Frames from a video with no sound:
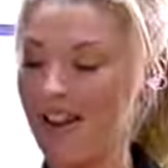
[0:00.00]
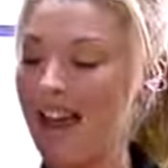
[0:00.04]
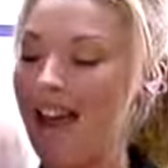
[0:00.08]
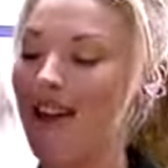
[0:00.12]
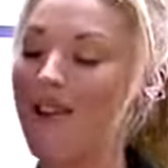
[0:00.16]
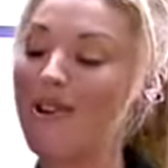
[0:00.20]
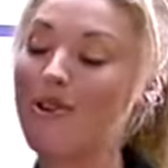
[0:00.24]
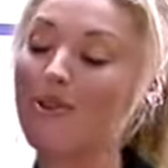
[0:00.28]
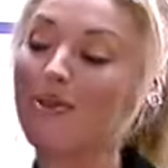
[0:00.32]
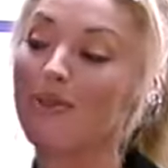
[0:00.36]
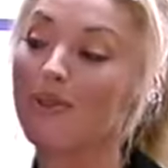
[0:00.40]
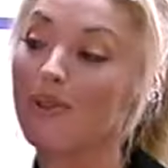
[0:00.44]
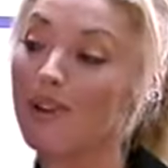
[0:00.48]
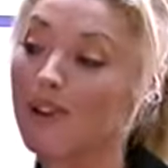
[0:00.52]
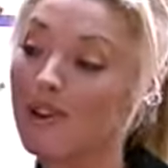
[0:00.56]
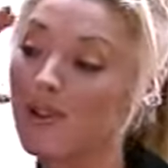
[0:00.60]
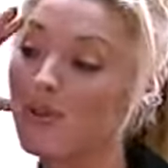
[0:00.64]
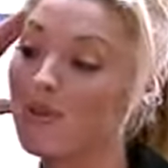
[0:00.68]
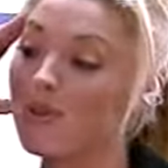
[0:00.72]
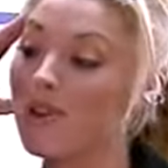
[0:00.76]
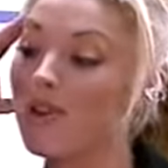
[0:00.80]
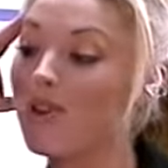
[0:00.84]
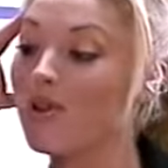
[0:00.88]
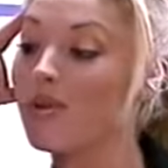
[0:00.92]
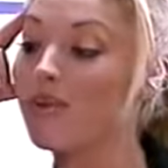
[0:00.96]
now,
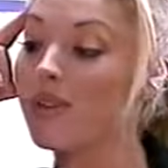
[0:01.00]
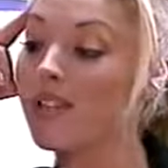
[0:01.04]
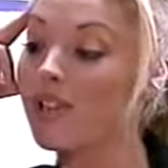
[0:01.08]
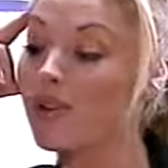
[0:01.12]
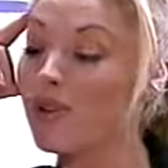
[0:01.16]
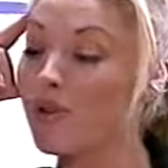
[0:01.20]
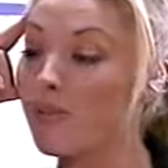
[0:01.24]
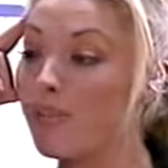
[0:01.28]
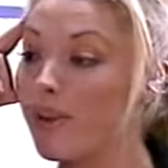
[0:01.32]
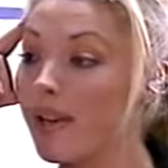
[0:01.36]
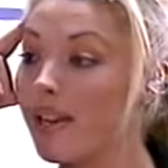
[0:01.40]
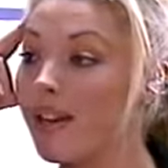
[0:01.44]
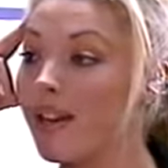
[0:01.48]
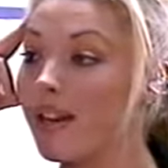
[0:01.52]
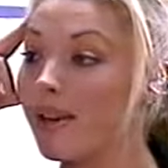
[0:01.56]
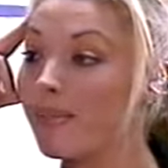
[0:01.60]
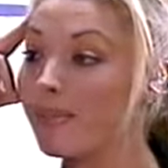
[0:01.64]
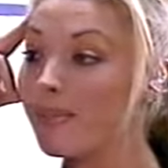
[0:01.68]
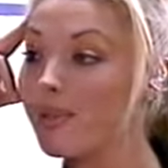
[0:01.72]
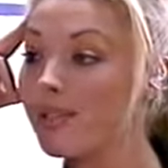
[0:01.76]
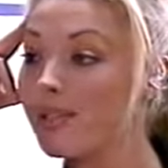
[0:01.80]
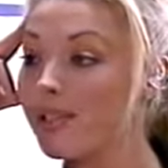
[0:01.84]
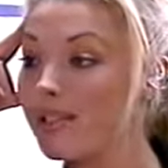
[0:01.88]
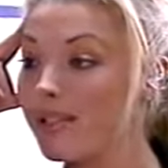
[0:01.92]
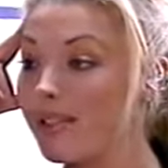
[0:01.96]
who are your
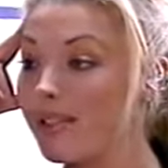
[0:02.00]
pin-ups?